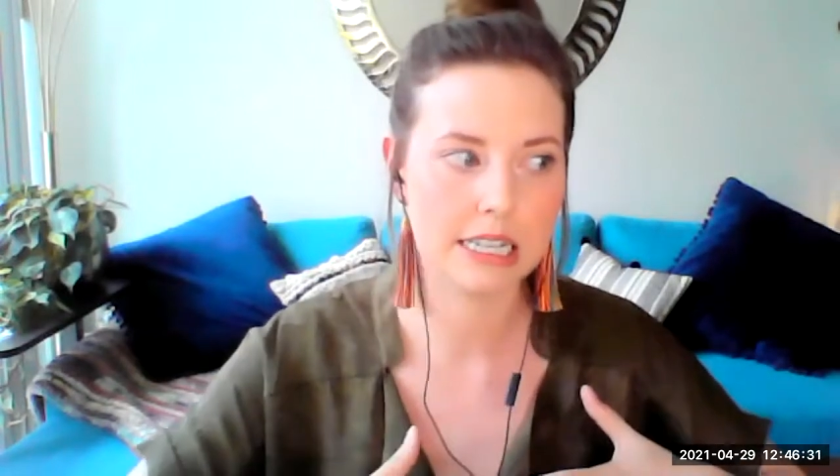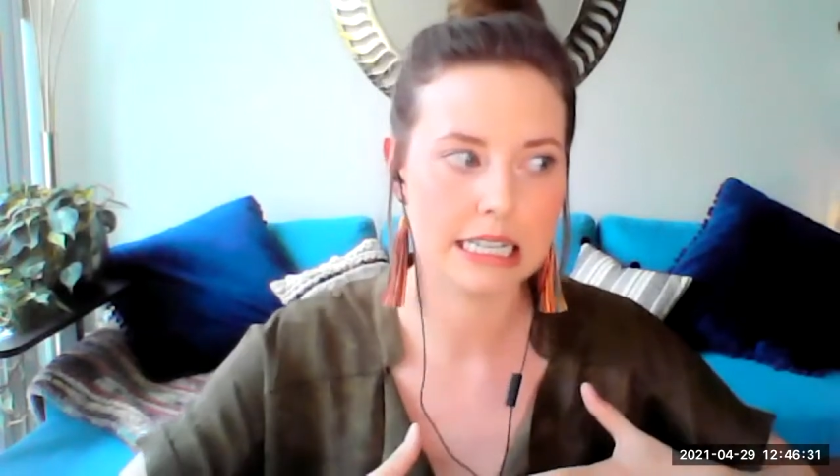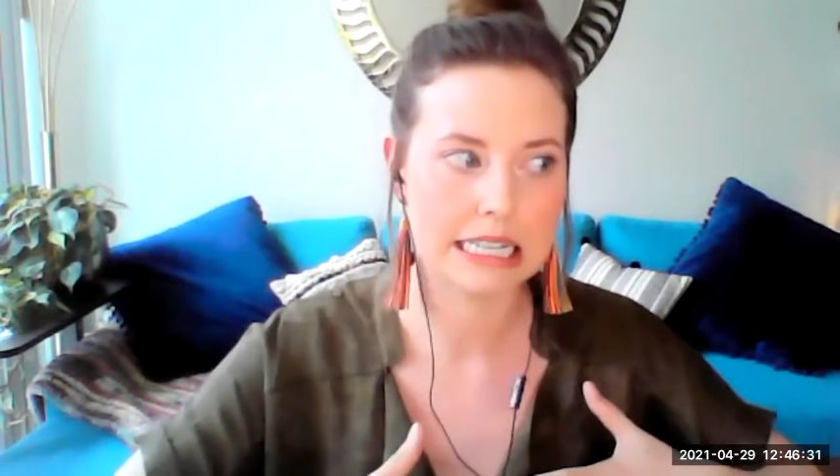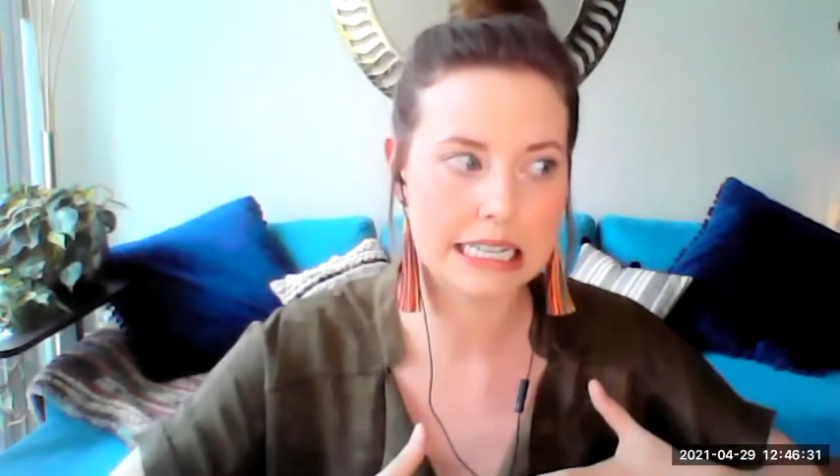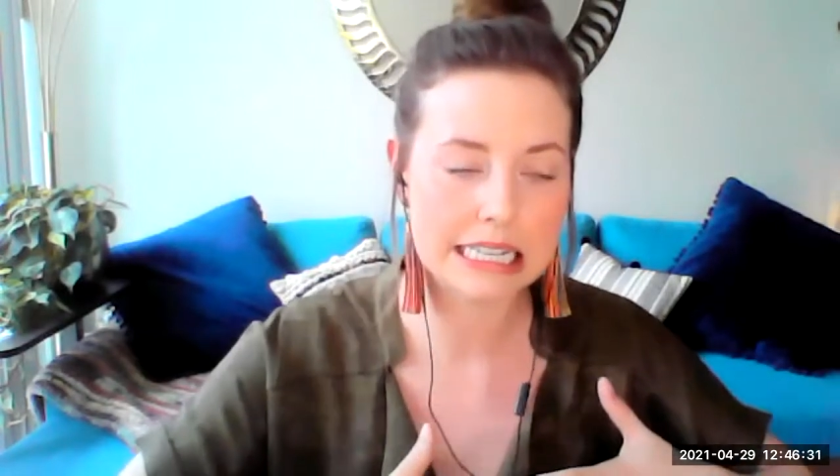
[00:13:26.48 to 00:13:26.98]

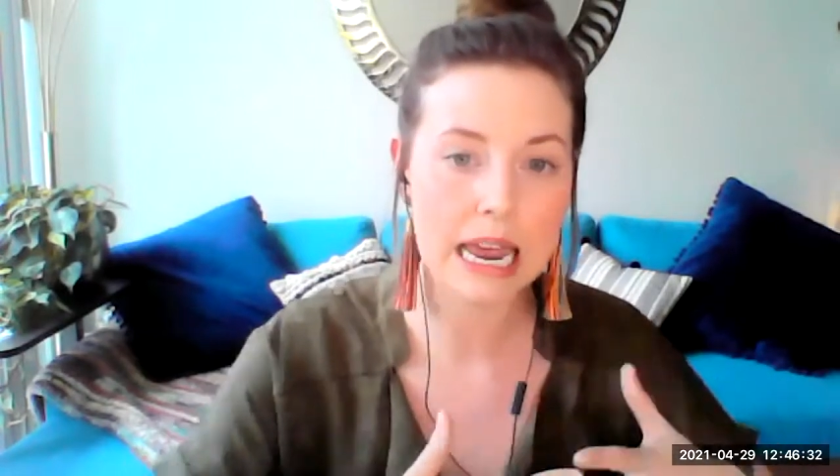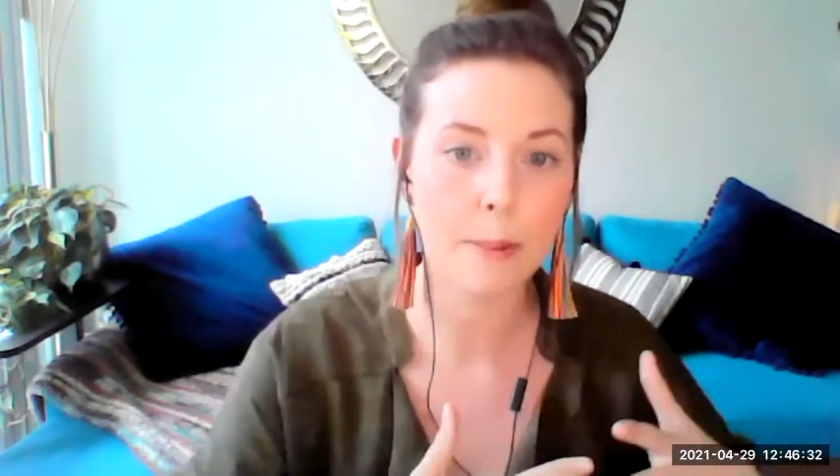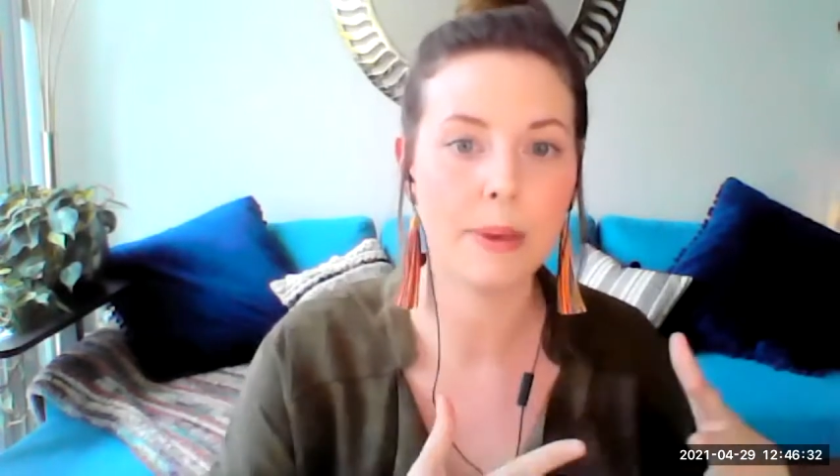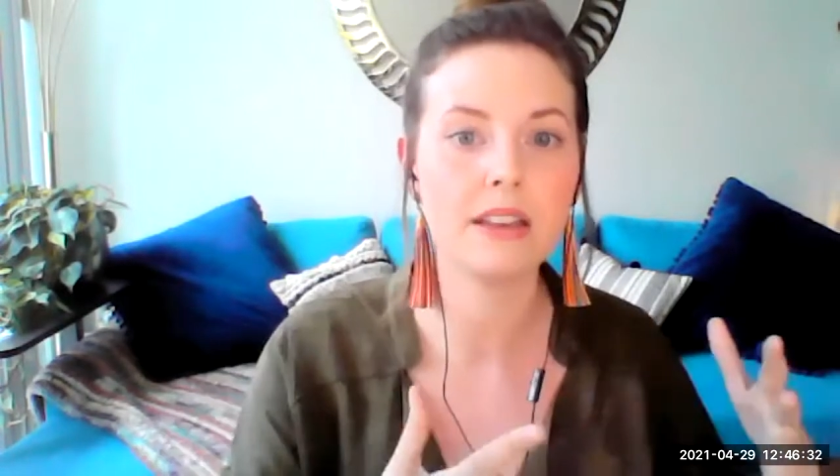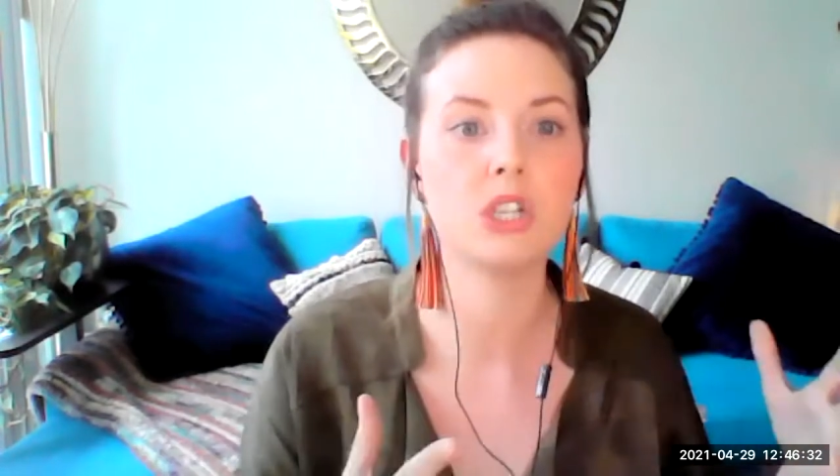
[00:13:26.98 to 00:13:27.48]

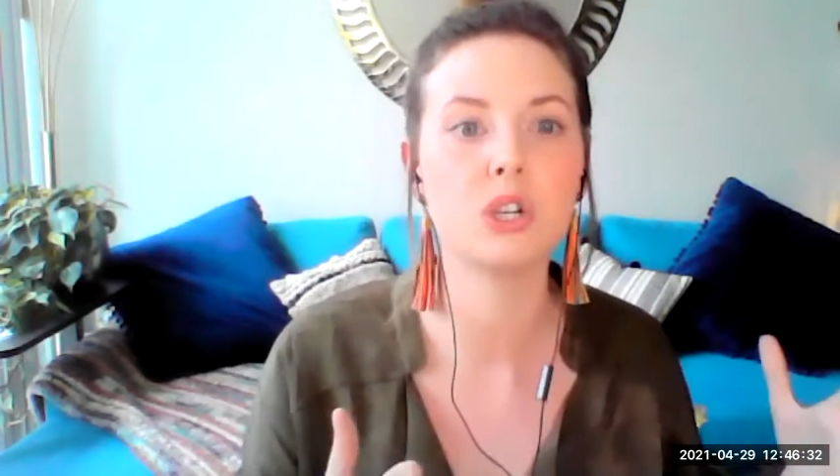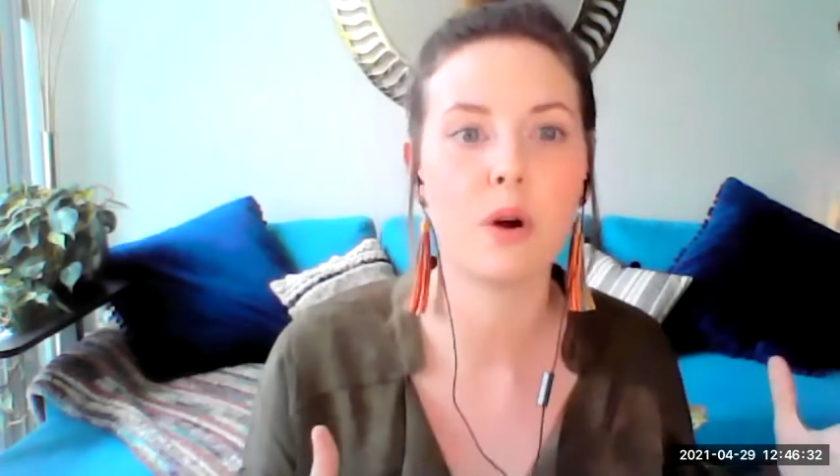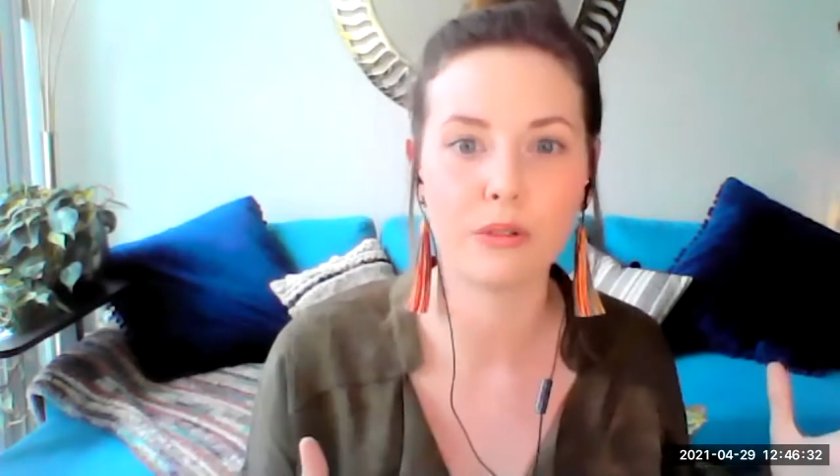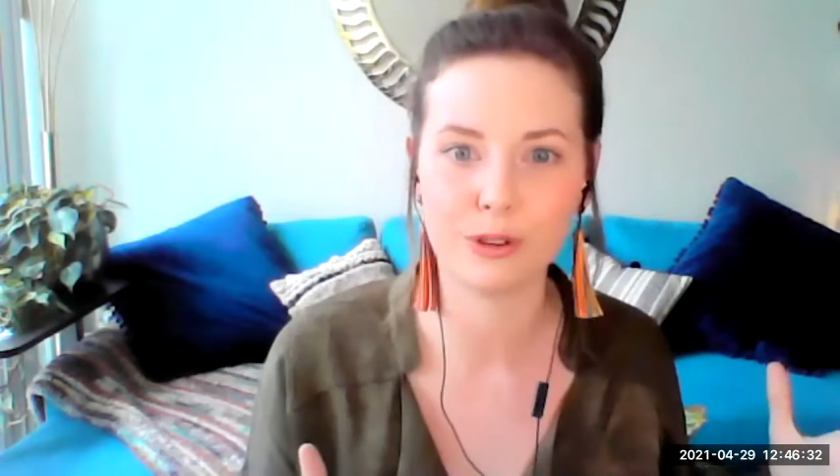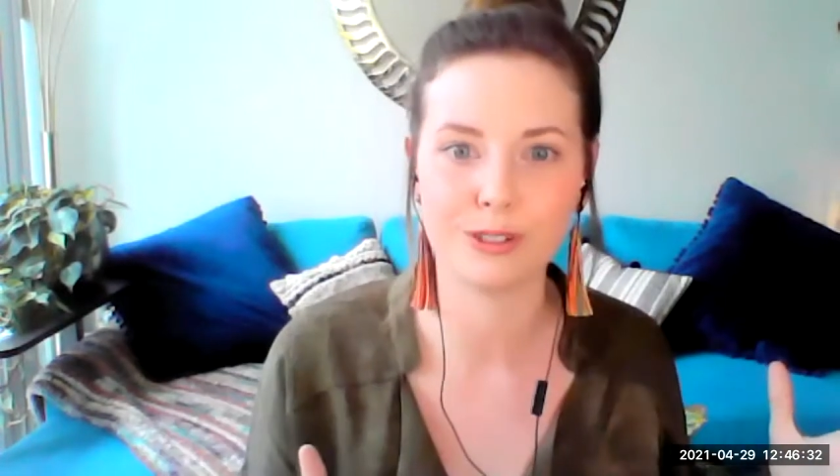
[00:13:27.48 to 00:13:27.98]
step into
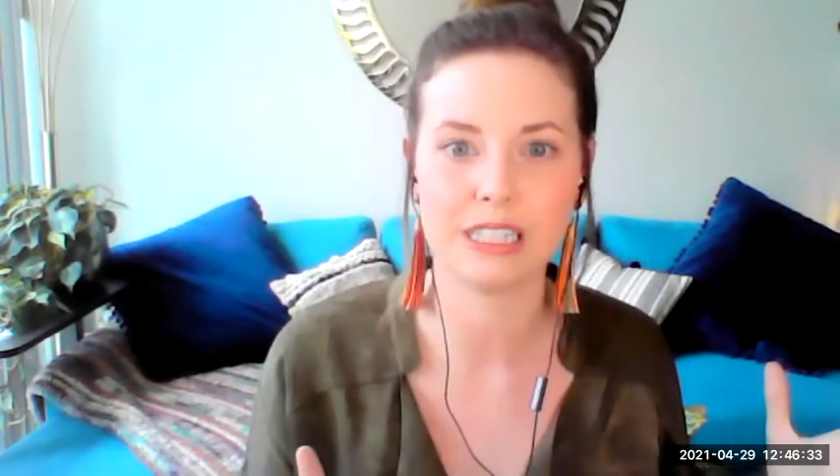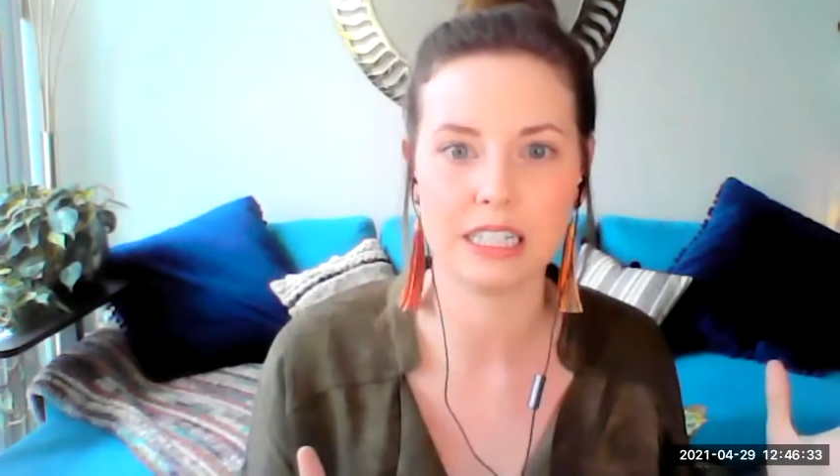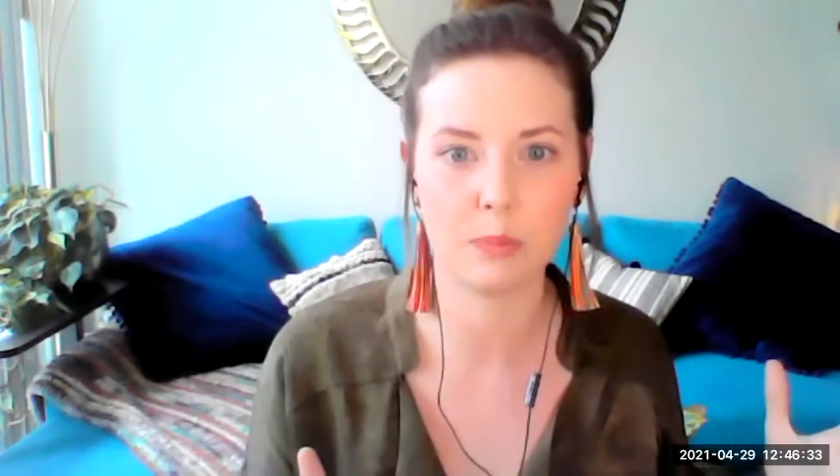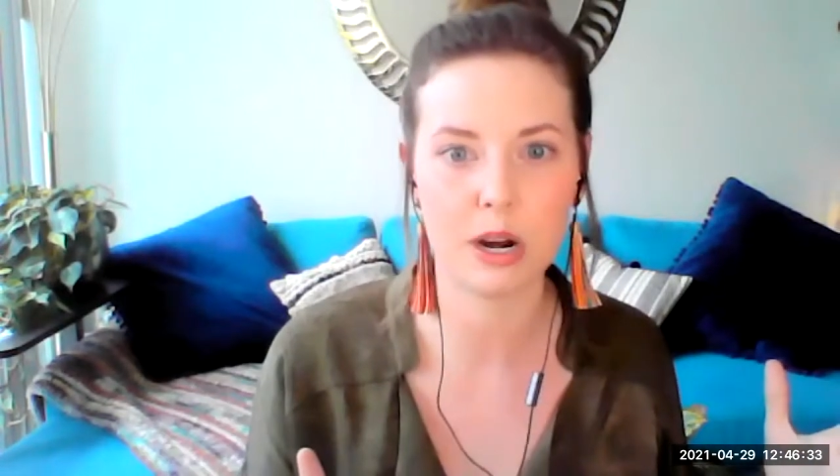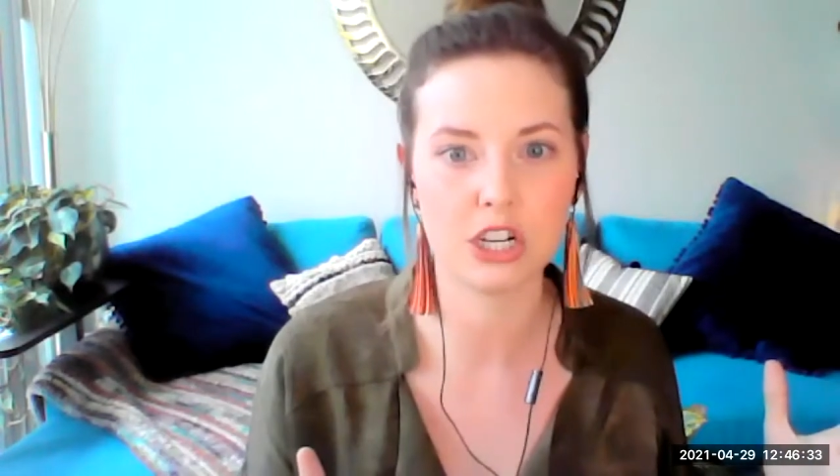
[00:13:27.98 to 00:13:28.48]
our fullest
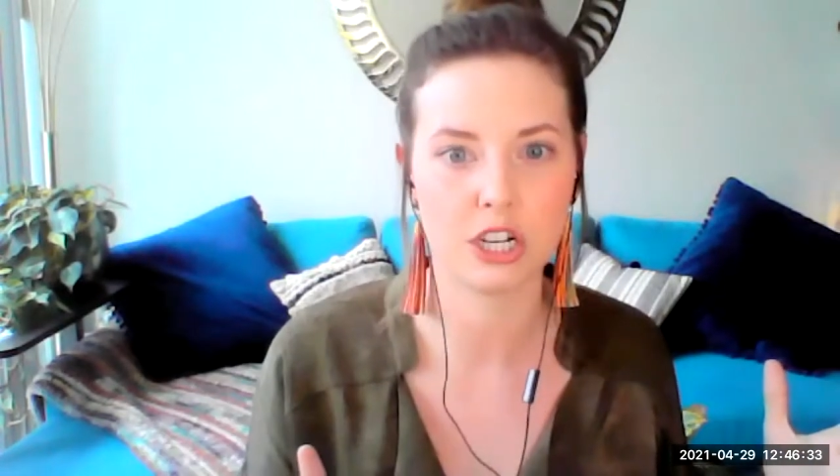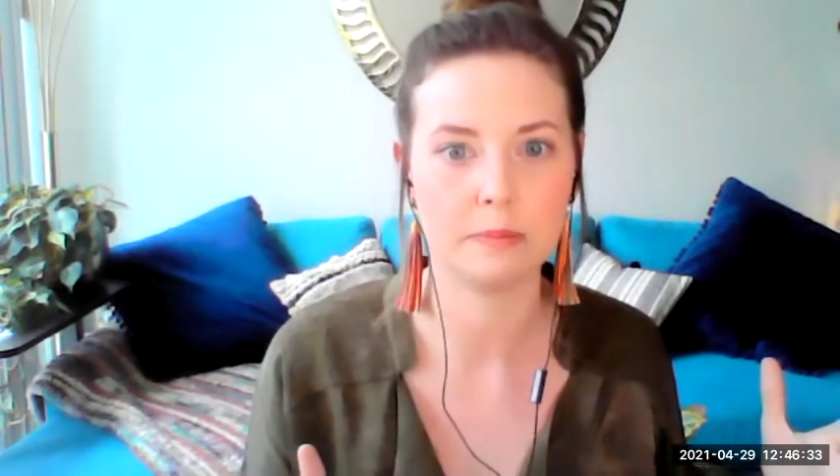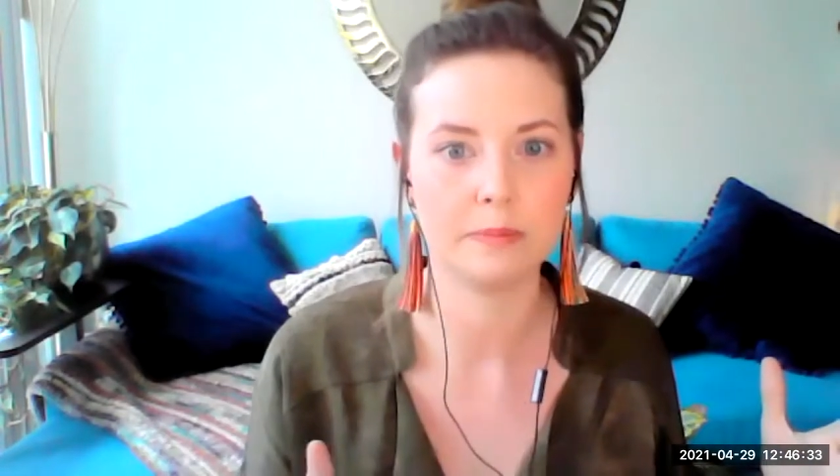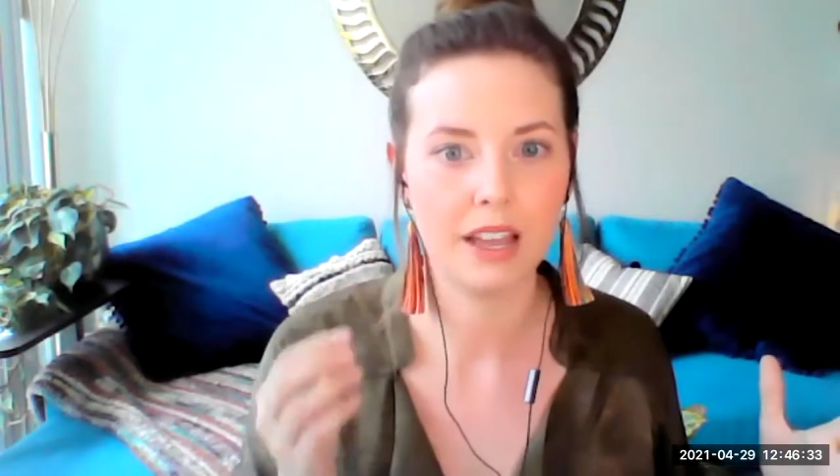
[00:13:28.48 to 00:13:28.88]
expression